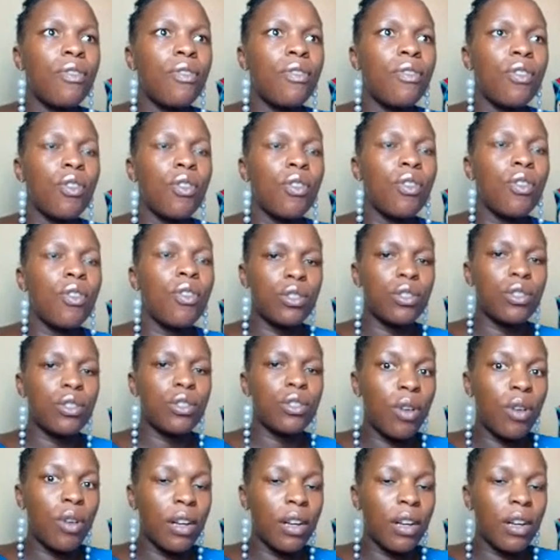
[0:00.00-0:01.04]
you can
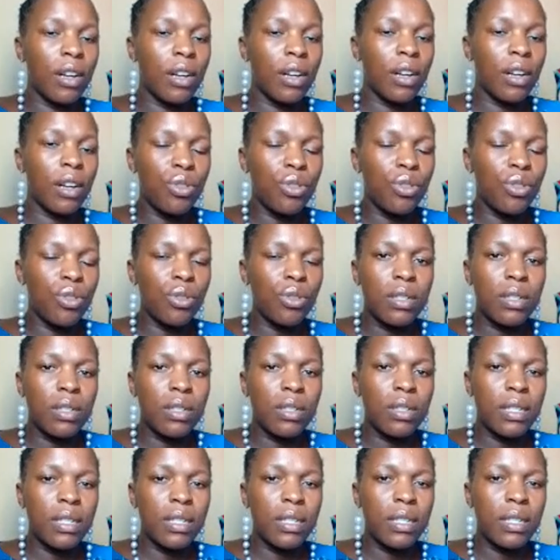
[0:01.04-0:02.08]
use tools like
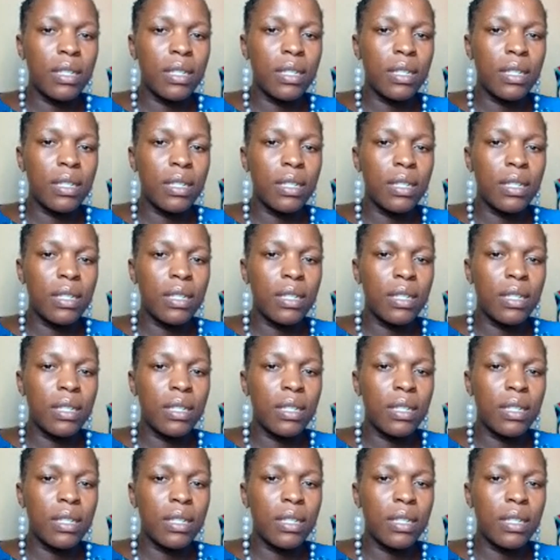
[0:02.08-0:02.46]
Figma.